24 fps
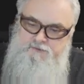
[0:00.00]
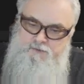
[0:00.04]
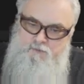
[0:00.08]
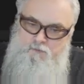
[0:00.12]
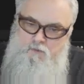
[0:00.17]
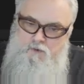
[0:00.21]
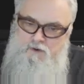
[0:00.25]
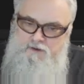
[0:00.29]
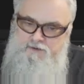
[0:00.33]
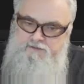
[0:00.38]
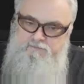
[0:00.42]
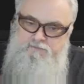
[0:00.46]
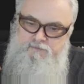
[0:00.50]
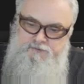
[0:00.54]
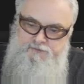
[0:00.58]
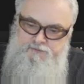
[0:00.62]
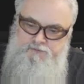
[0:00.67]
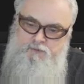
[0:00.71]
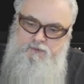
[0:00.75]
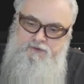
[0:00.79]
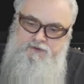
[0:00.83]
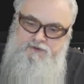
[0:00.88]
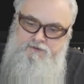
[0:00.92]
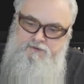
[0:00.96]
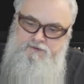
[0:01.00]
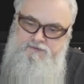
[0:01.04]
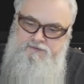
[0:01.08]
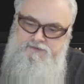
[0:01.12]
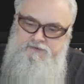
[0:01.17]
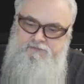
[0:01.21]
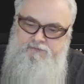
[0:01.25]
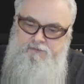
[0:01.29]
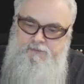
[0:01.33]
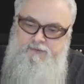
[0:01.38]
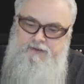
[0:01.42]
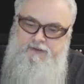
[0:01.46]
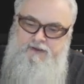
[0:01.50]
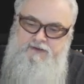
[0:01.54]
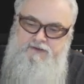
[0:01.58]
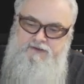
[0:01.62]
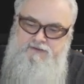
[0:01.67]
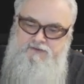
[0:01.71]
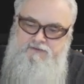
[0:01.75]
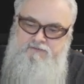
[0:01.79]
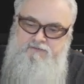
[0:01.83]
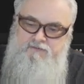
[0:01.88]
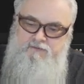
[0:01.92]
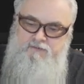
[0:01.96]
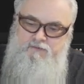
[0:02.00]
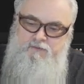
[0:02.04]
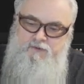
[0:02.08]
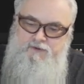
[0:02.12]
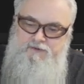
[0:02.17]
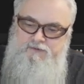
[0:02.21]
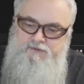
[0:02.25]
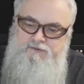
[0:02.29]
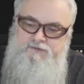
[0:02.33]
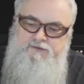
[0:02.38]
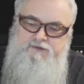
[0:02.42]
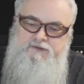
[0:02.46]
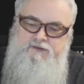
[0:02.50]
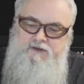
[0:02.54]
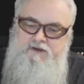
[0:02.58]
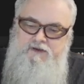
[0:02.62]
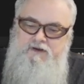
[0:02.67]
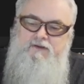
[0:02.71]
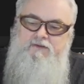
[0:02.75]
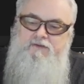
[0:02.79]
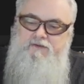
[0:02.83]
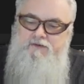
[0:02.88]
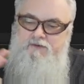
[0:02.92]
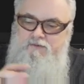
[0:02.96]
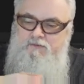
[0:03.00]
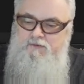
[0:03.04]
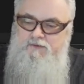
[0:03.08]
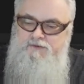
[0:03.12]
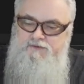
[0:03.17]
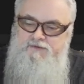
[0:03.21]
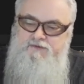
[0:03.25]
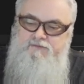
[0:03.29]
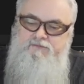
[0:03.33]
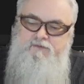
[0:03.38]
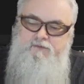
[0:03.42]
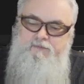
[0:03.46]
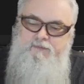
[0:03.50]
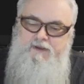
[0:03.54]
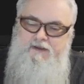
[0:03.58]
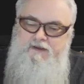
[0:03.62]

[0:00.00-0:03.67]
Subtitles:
So one was Windows if we're packaging for Windows, the other was if we're